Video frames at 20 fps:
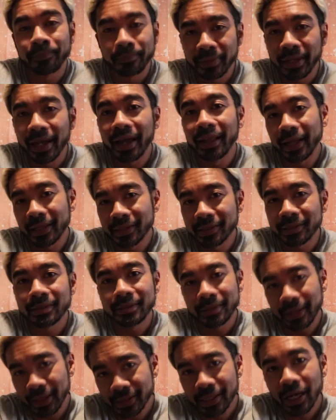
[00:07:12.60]
Yeah, that's
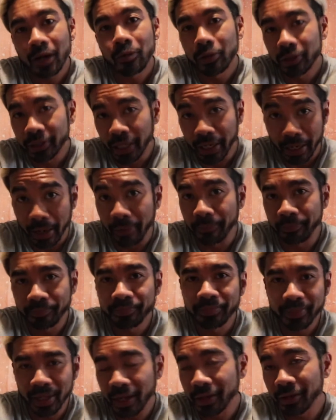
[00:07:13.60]
that's how old I am.
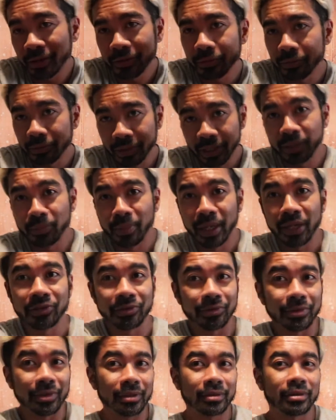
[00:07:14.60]
I know who Lee
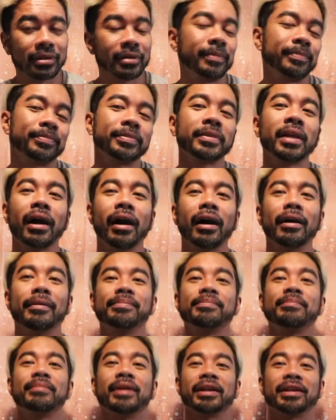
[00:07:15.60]
Majors is.
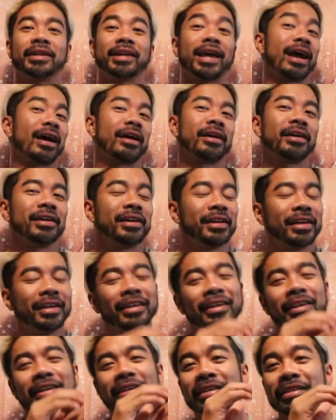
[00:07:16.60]
Um, but yeah,
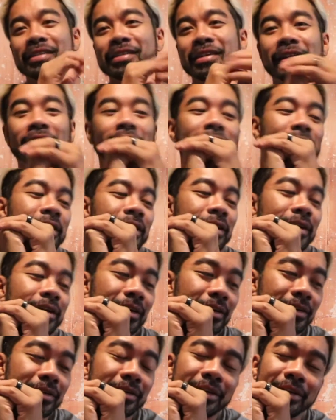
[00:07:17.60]
he's in it,
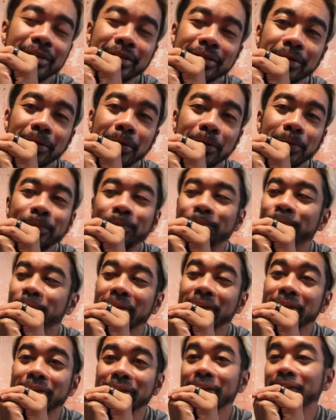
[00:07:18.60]
and so
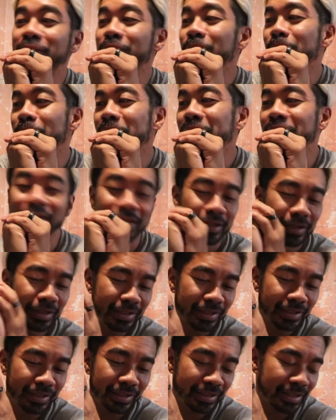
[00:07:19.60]
it's it's amazing.
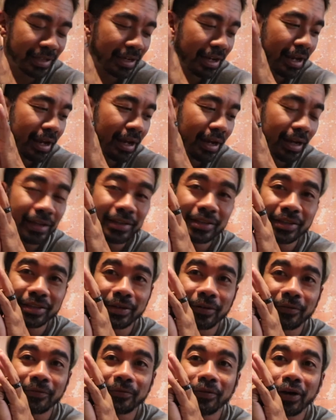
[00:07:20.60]
It's just it's
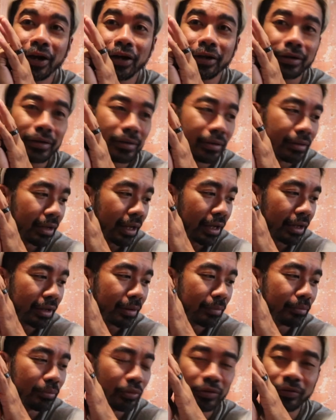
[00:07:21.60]
just a fun
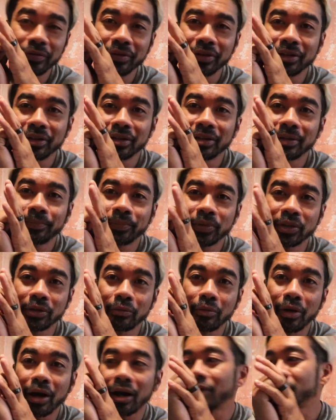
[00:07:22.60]
like movie to
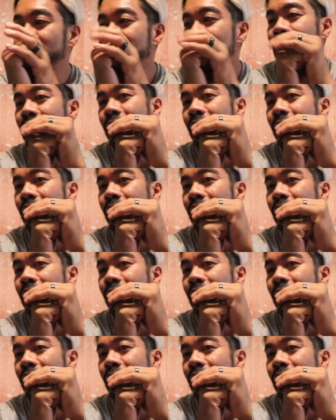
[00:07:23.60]
watch,